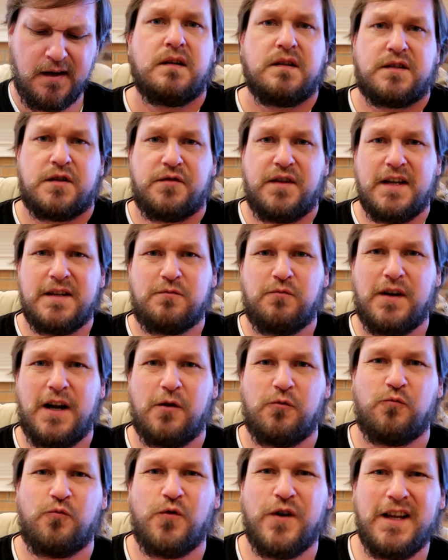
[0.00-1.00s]
So this one
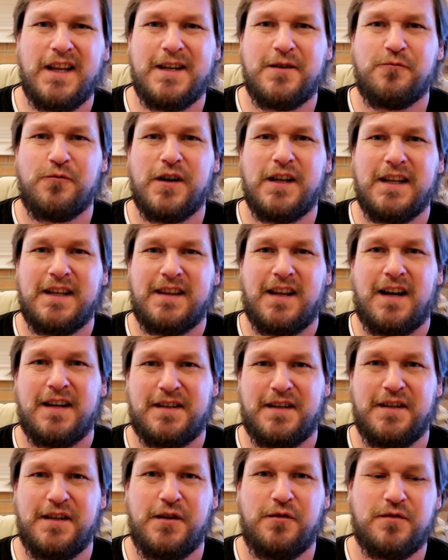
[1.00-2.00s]
I really
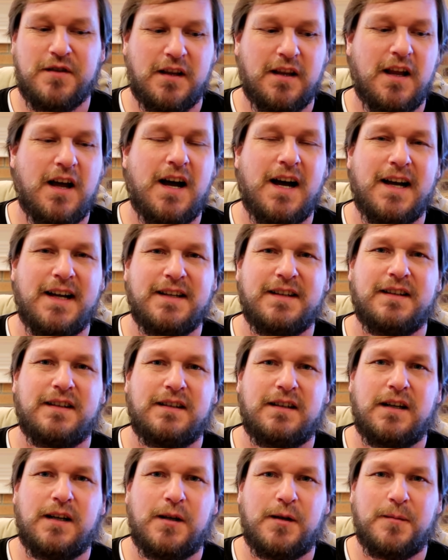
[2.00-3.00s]
like to use a lot
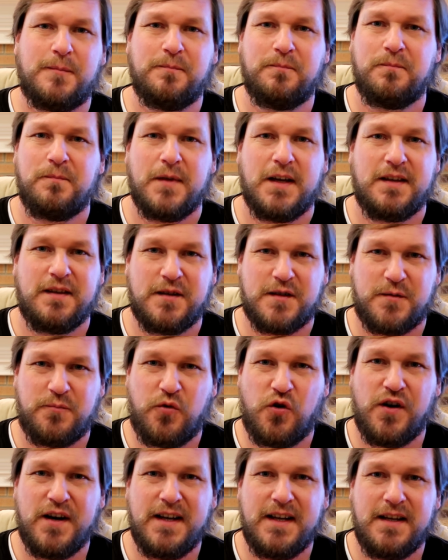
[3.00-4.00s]
in the
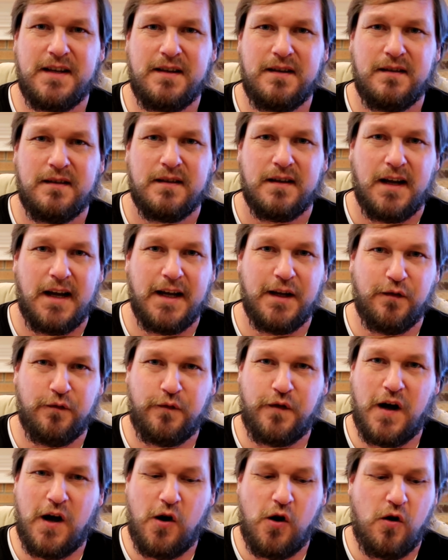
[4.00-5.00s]
spring and
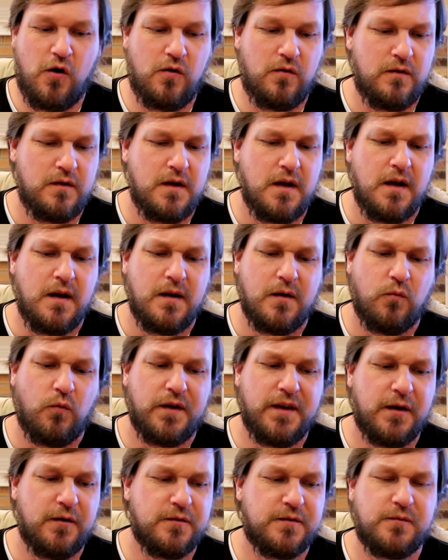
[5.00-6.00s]
fall
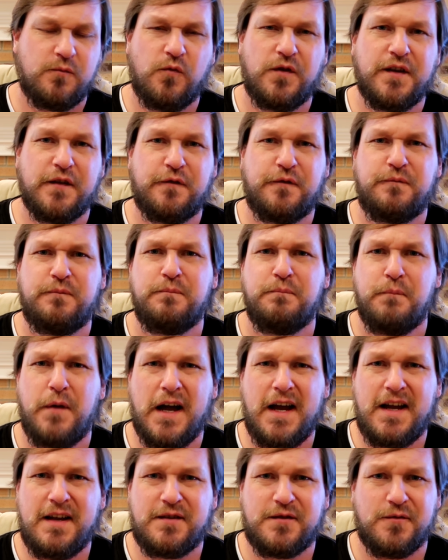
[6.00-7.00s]
when the
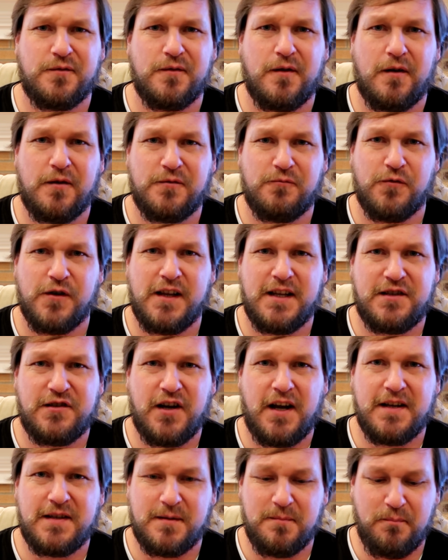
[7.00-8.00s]
bass are really
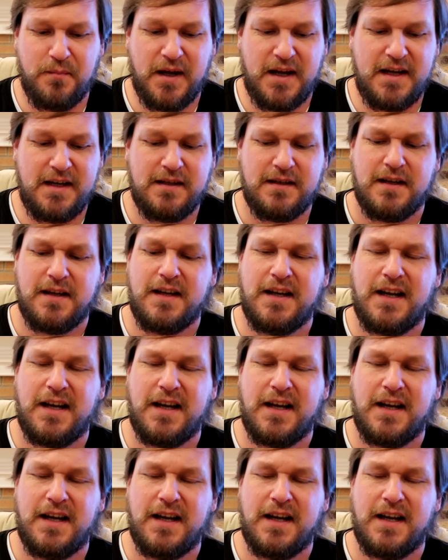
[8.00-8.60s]
chasing bait.